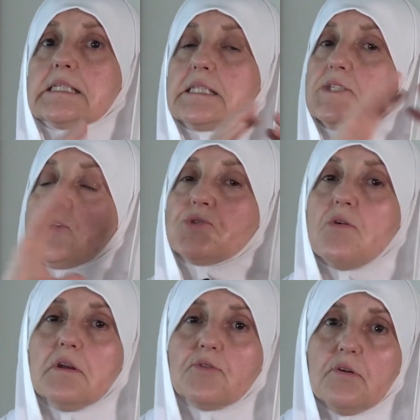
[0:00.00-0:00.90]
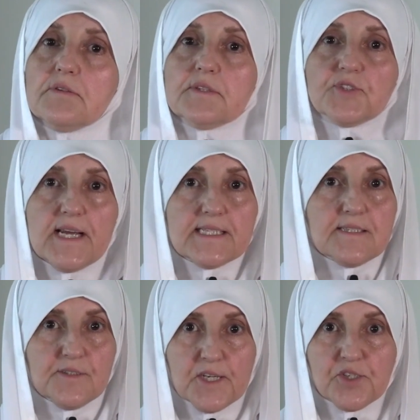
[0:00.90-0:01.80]
This is all called
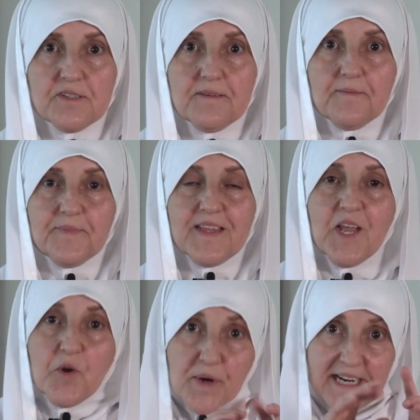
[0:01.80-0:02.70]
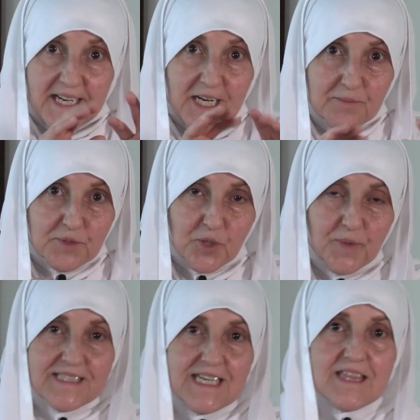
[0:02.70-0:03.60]
transgression. We're going to come to
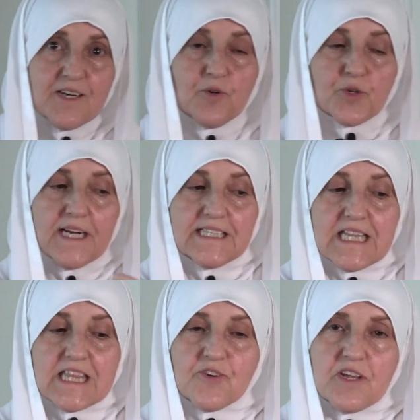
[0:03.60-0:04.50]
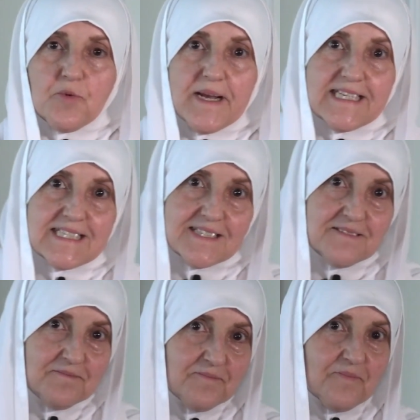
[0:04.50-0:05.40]
it in the Quran in three ways.
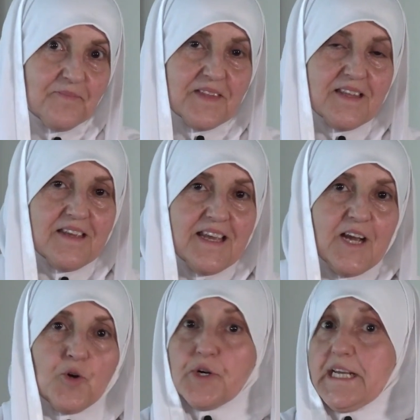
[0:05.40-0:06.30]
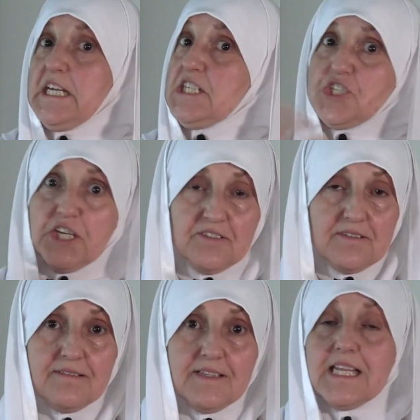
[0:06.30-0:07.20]
Or in
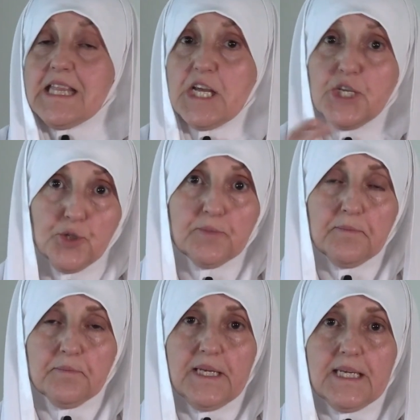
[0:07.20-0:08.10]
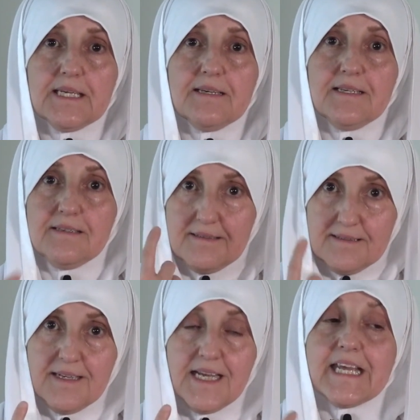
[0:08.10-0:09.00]
general, in the human being
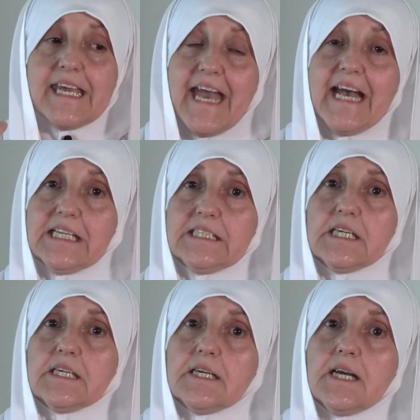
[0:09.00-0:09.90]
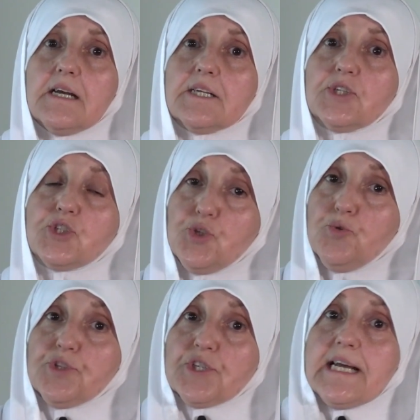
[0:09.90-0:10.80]
can
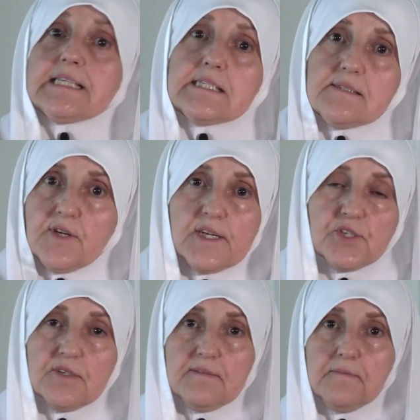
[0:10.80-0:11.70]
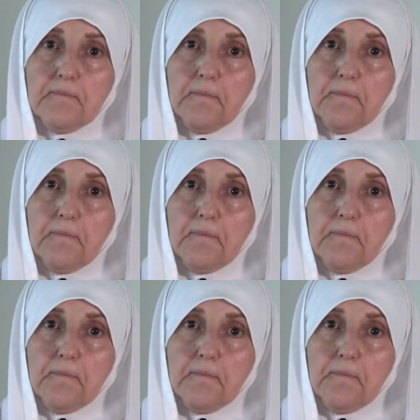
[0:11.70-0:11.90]
do transgression